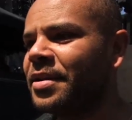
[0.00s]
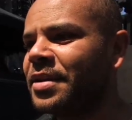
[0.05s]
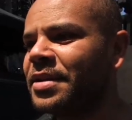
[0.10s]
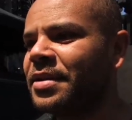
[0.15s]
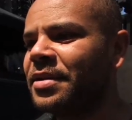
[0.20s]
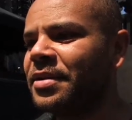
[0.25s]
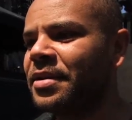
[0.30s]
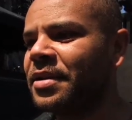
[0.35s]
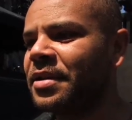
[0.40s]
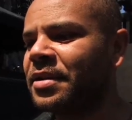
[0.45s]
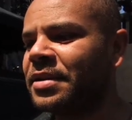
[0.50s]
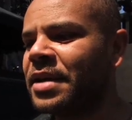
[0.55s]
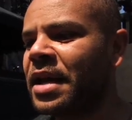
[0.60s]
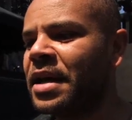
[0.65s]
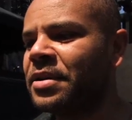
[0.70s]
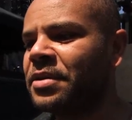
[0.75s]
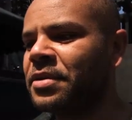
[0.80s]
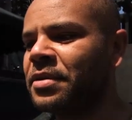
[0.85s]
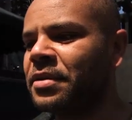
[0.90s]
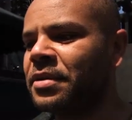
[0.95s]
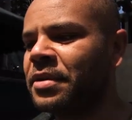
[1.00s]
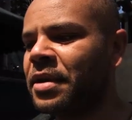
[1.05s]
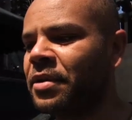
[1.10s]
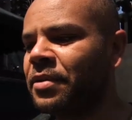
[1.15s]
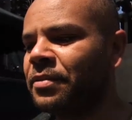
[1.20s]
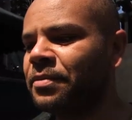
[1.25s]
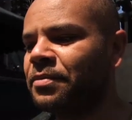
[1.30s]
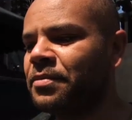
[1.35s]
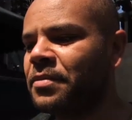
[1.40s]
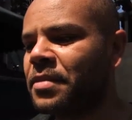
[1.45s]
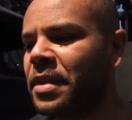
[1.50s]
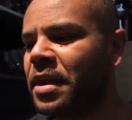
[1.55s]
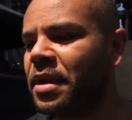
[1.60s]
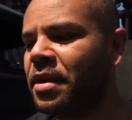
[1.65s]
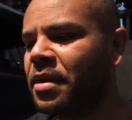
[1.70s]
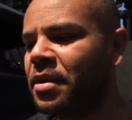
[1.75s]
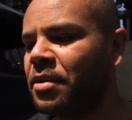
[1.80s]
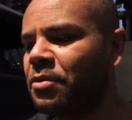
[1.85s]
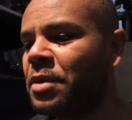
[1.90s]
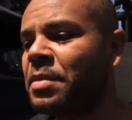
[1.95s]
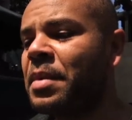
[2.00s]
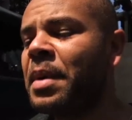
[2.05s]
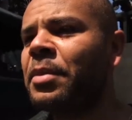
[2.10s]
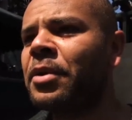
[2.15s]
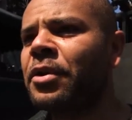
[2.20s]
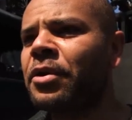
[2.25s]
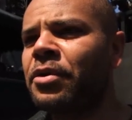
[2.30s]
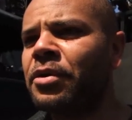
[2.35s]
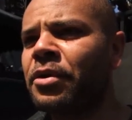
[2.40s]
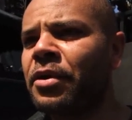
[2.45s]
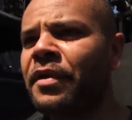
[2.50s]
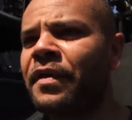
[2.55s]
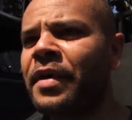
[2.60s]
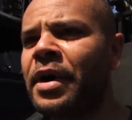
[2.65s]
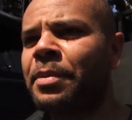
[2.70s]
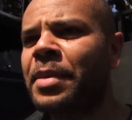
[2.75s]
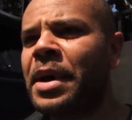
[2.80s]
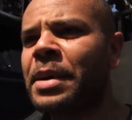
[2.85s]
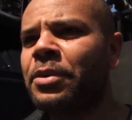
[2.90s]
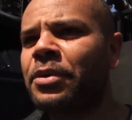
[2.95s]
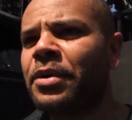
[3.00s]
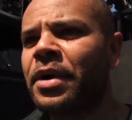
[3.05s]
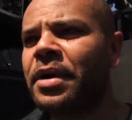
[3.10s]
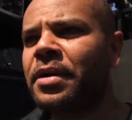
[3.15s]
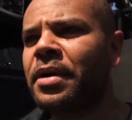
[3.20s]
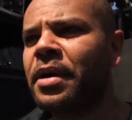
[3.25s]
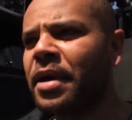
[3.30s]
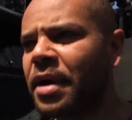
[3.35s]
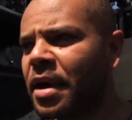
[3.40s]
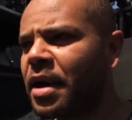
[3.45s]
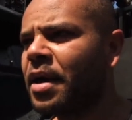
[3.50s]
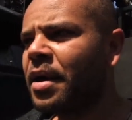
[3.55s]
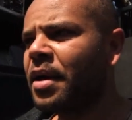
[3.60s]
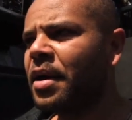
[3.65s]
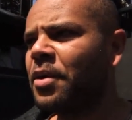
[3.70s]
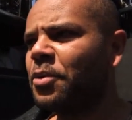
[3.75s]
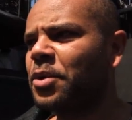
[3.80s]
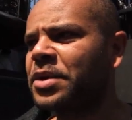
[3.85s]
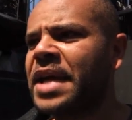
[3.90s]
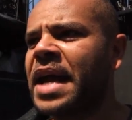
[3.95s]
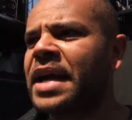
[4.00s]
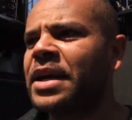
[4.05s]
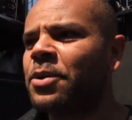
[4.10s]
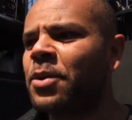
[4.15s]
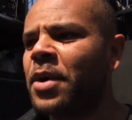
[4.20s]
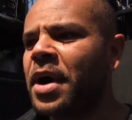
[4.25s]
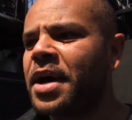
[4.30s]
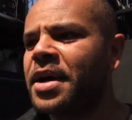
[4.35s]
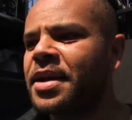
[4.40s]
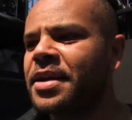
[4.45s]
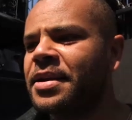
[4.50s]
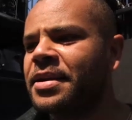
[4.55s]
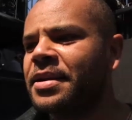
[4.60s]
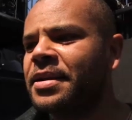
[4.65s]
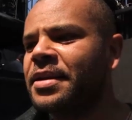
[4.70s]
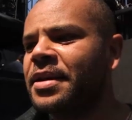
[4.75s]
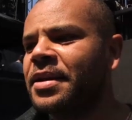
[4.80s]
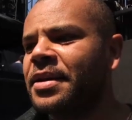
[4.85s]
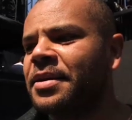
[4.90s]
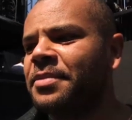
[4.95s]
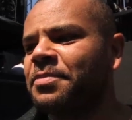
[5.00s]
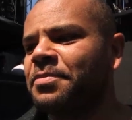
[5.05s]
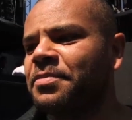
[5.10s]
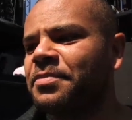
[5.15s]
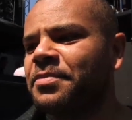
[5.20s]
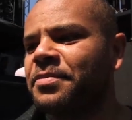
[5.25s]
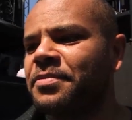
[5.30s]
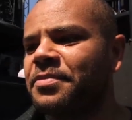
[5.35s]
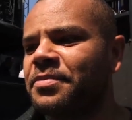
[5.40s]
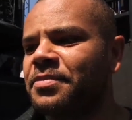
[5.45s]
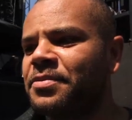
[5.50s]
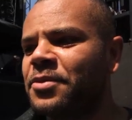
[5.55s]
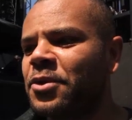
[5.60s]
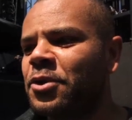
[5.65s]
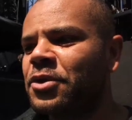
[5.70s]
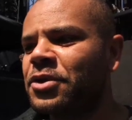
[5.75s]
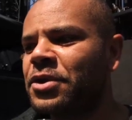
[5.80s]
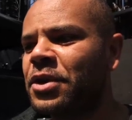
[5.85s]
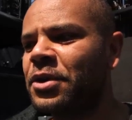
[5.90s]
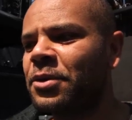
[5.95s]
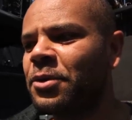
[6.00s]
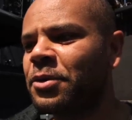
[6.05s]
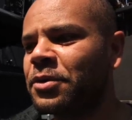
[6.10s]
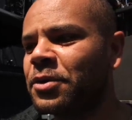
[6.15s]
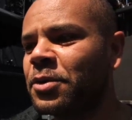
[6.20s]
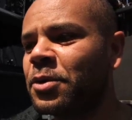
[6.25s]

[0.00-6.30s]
it's a day to, you know, remember all of our people that were taken away, and also look